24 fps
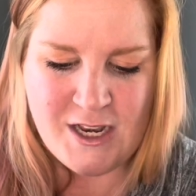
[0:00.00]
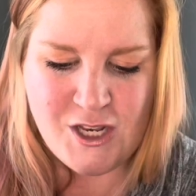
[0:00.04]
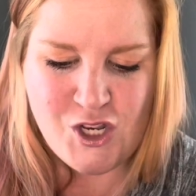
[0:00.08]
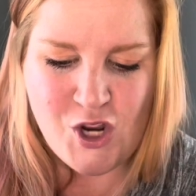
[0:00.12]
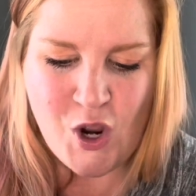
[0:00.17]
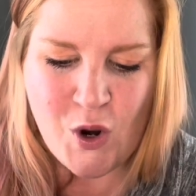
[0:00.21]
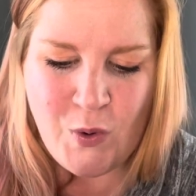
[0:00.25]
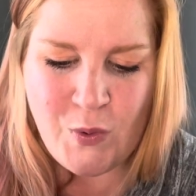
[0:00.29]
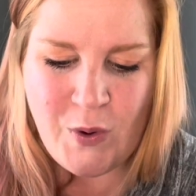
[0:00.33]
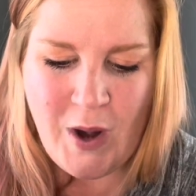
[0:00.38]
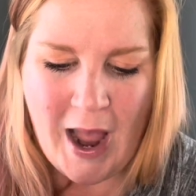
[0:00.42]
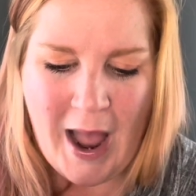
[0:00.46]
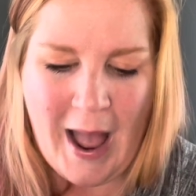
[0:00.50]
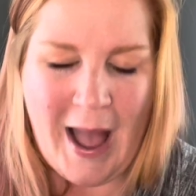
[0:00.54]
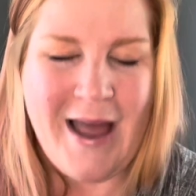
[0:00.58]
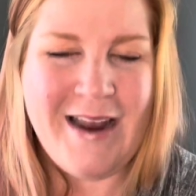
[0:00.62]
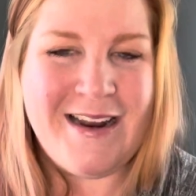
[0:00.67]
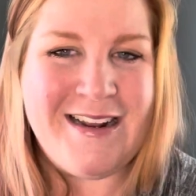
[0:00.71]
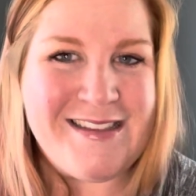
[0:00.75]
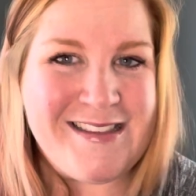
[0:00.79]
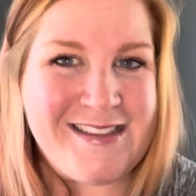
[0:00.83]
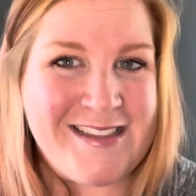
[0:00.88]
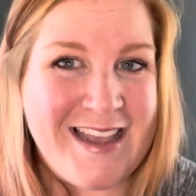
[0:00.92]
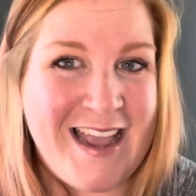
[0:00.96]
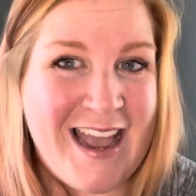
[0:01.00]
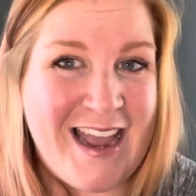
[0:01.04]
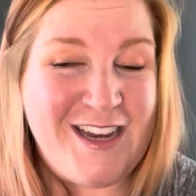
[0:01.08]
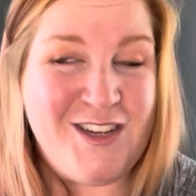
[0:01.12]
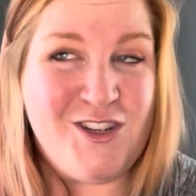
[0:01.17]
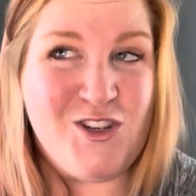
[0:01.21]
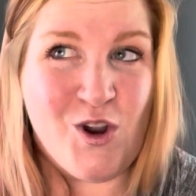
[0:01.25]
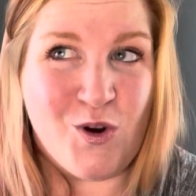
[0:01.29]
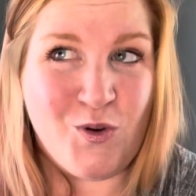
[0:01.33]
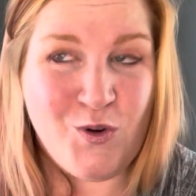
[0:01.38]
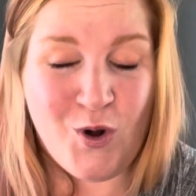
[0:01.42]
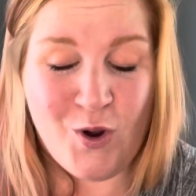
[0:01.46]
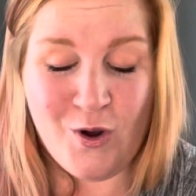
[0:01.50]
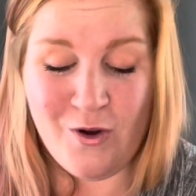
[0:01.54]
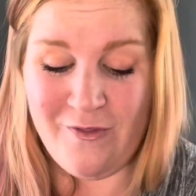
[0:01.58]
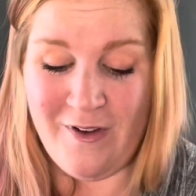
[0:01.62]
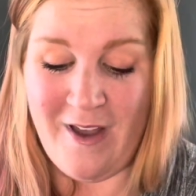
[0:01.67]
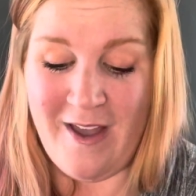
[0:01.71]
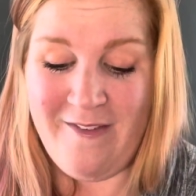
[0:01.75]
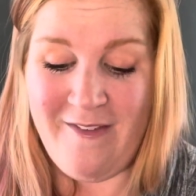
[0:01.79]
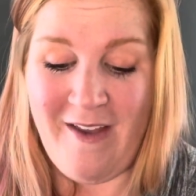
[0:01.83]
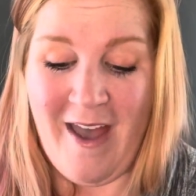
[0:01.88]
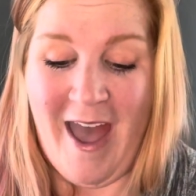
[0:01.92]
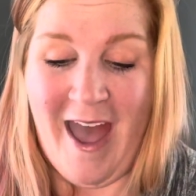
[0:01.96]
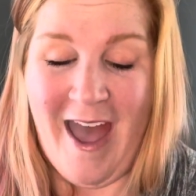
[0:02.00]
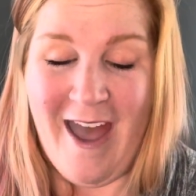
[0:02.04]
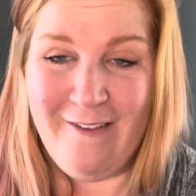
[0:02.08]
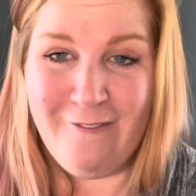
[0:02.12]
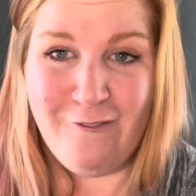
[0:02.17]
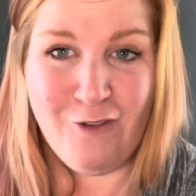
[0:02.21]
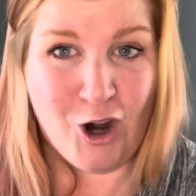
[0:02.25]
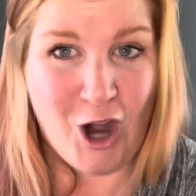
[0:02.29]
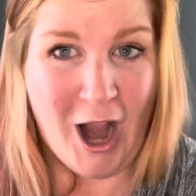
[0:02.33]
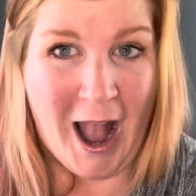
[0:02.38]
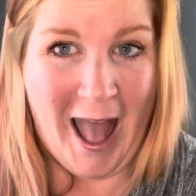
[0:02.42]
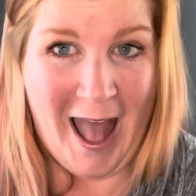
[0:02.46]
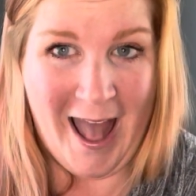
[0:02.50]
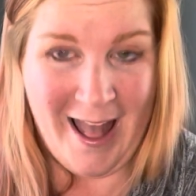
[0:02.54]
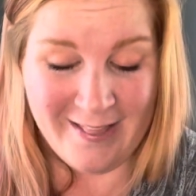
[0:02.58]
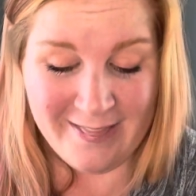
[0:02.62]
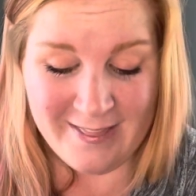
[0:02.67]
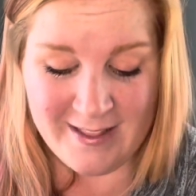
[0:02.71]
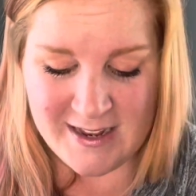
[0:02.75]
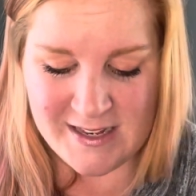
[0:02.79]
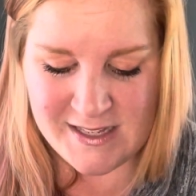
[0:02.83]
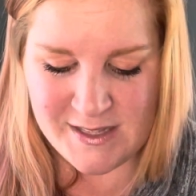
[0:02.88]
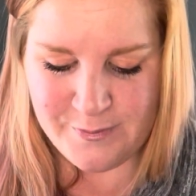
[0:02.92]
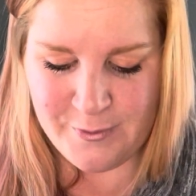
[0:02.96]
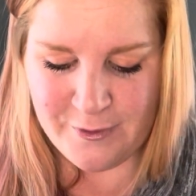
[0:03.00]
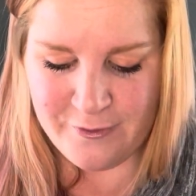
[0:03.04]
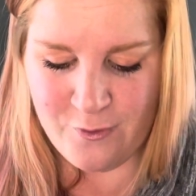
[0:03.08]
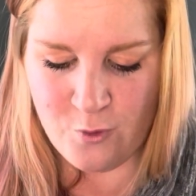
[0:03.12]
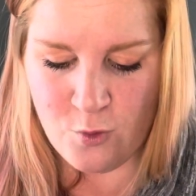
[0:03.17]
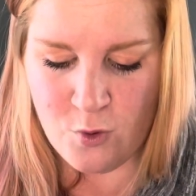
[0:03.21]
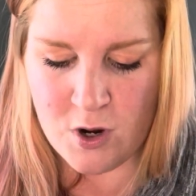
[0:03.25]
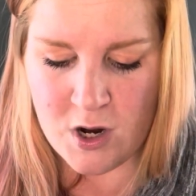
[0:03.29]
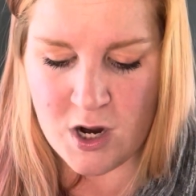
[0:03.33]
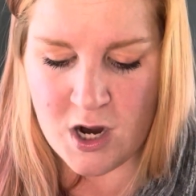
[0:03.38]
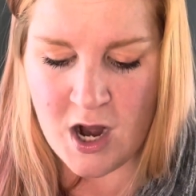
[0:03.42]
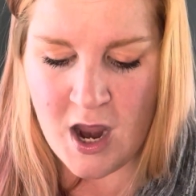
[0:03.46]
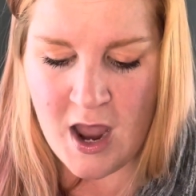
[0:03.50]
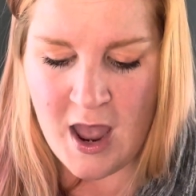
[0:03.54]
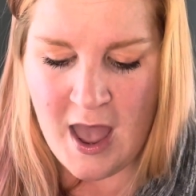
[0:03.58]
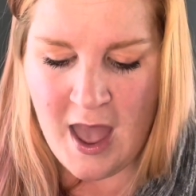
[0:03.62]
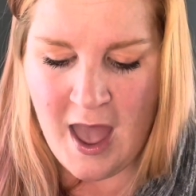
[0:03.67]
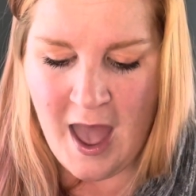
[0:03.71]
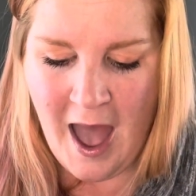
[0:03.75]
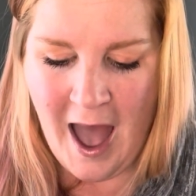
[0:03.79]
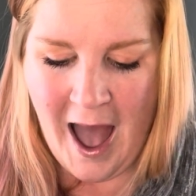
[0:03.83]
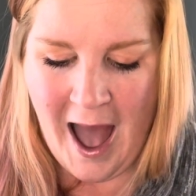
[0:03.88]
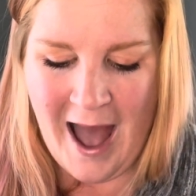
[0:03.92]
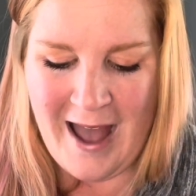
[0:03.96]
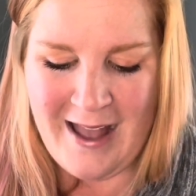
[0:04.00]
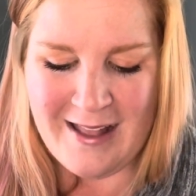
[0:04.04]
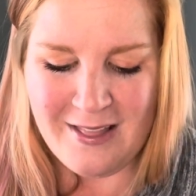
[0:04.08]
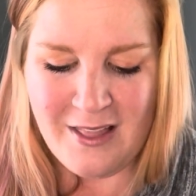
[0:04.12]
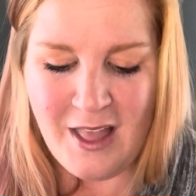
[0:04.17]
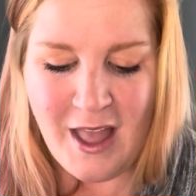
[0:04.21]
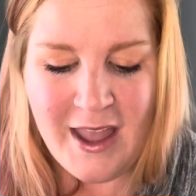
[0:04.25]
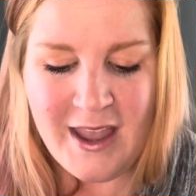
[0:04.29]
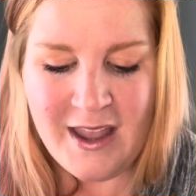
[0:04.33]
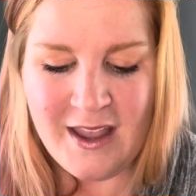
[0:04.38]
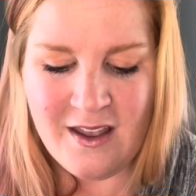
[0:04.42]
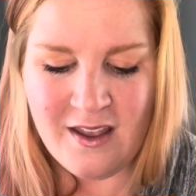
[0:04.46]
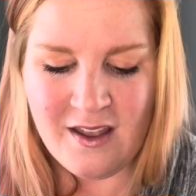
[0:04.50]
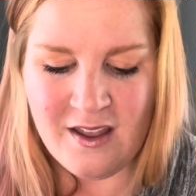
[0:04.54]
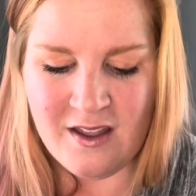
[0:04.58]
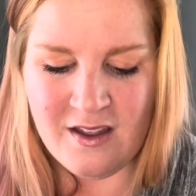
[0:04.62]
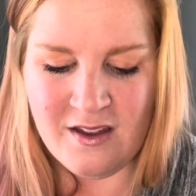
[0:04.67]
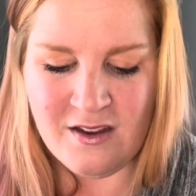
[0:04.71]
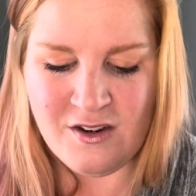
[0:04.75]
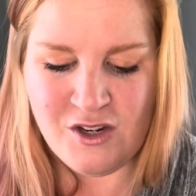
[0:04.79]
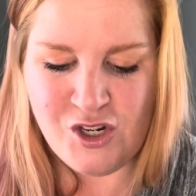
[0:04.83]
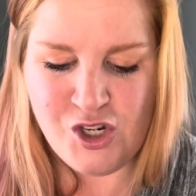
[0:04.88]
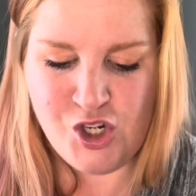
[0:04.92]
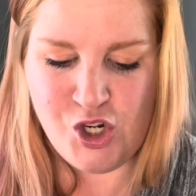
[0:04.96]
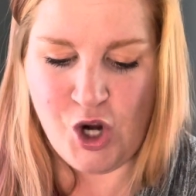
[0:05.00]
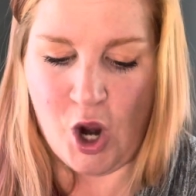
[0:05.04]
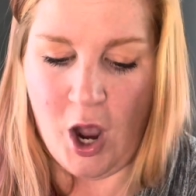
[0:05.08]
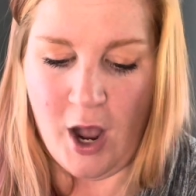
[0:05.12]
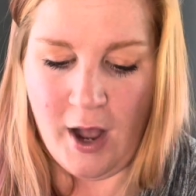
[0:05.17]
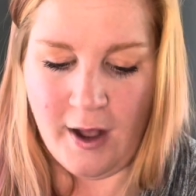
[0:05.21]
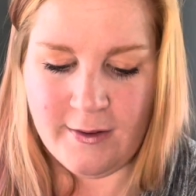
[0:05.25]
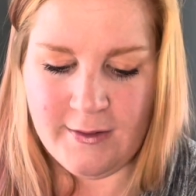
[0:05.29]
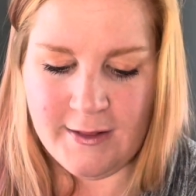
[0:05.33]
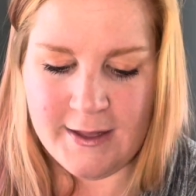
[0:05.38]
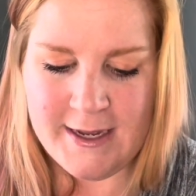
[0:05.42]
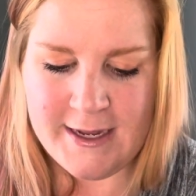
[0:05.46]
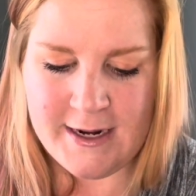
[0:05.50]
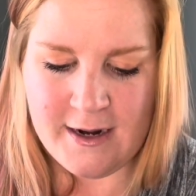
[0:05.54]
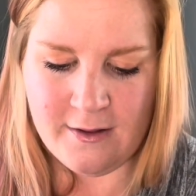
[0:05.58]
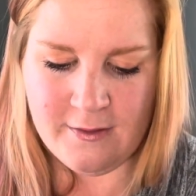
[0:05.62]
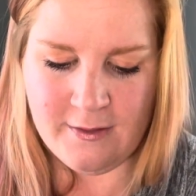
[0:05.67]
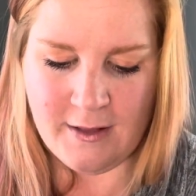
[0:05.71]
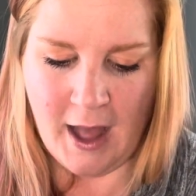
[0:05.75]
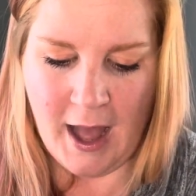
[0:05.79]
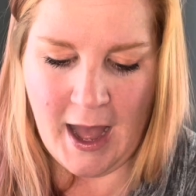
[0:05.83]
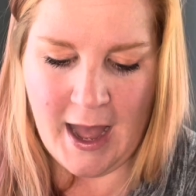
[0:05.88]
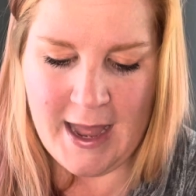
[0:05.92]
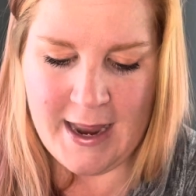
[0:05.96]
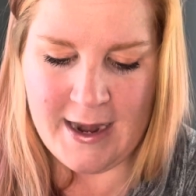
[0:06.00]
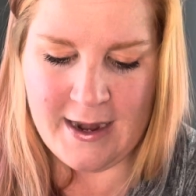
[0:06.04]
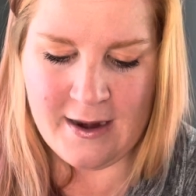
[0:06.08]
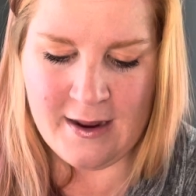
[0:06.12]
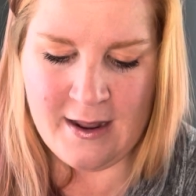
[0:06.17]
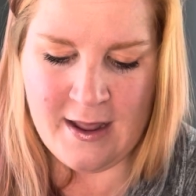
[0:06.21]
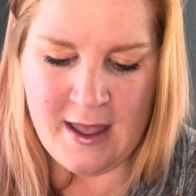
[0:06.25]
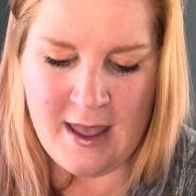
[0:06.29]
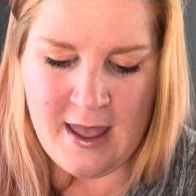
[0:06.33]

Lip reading: don't know if I'd ever had these before. I like chocolate a lot.